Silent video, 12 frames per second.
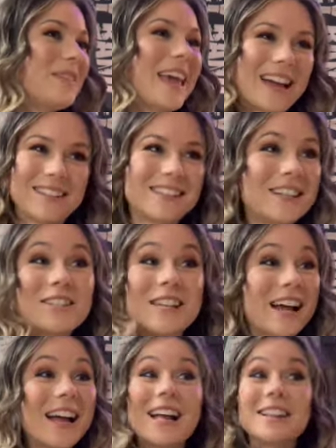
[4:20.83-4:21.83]
Yeah, because
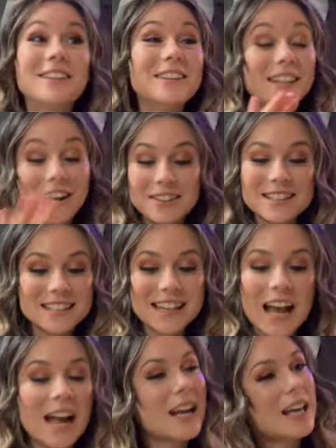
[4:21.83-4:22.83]

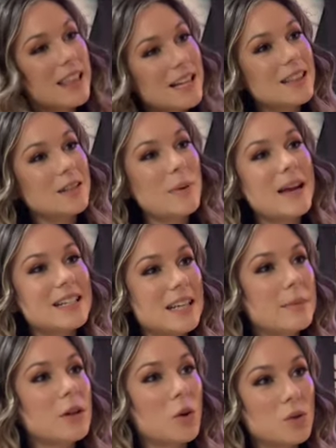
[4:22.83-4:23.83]
honestly, and I think the
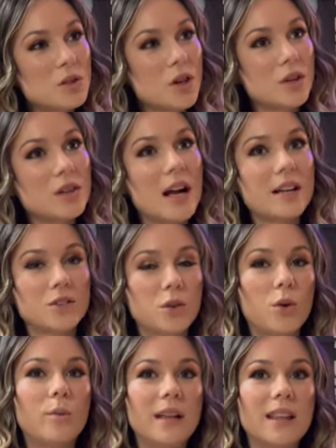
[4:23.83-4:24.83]
pandemic also kind of
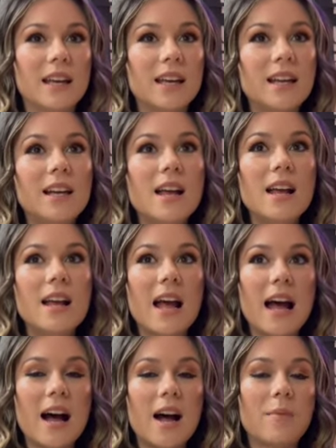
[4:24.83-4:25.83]
taught me that
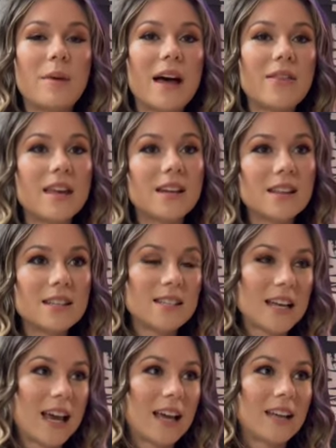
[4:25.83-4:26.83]
at the end of the
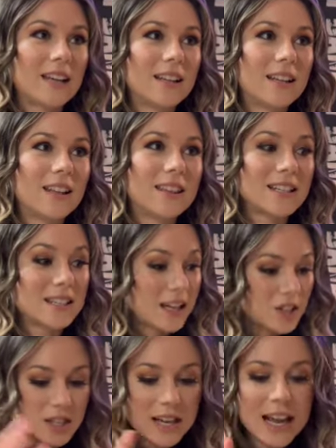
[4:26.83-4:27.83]
day, there's
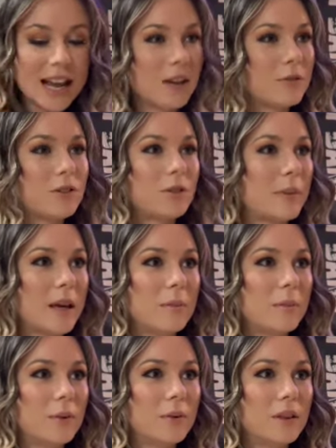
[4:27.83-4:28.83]
just a handful of
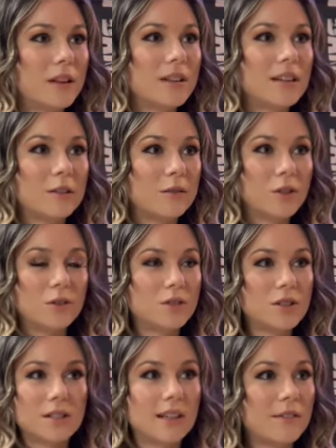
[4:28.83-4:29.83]
people that if you
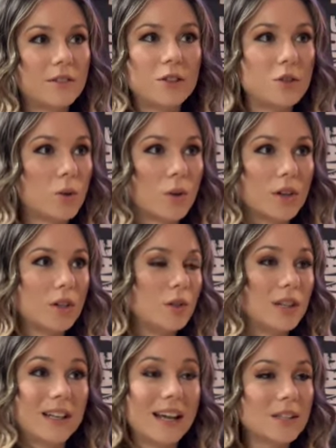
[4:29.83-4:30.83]
just love and adore and you
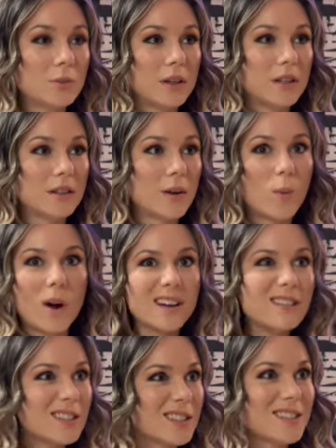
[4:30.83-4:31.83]
connect with, then why
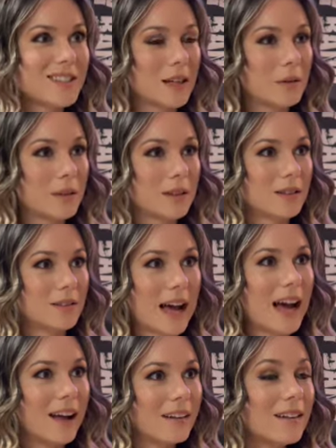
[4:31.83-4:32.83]
not just stick with that?